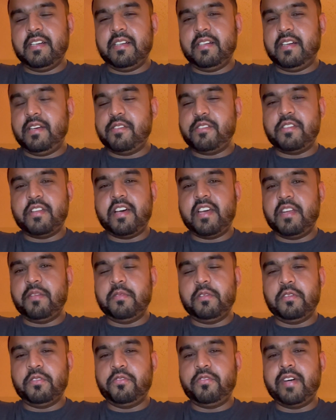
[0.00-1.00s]
was not
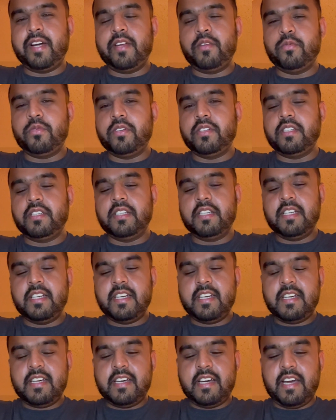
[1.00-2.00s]
able to find one.
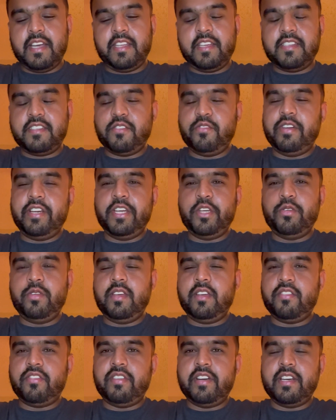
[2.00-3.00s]
I think it's a very
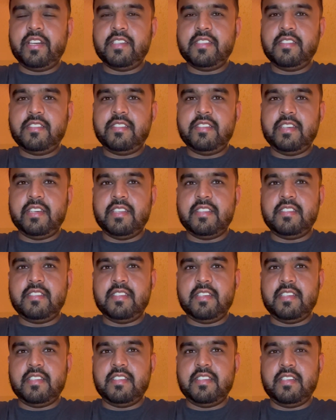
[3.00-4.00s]
unique fragrance.
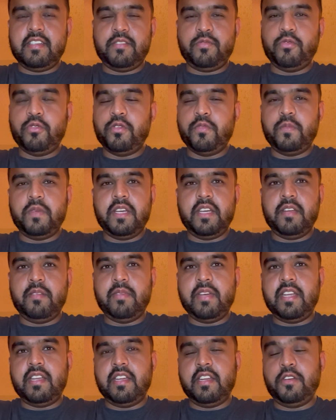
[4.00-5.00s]
It won't be
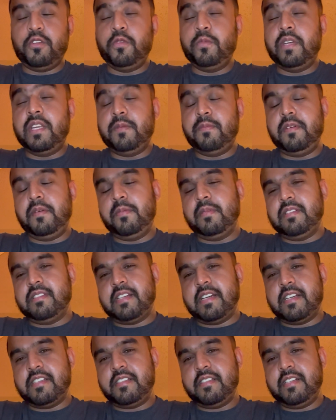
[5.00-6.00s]
in too many people's
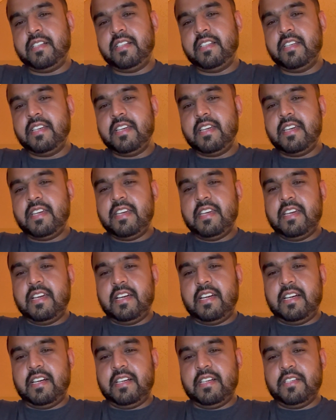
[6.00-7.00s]
arsenal.
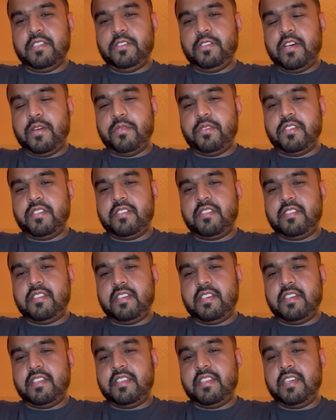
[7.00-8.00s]
So I was
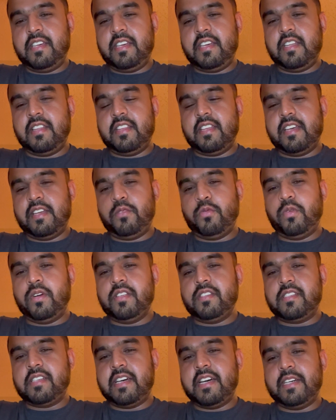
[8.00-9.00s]
thinking that
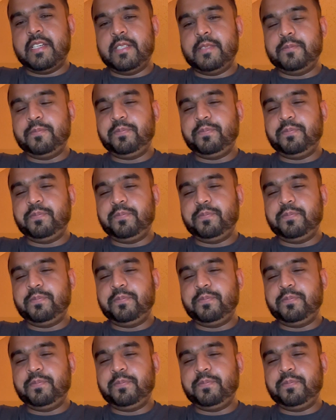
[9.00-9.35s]
once I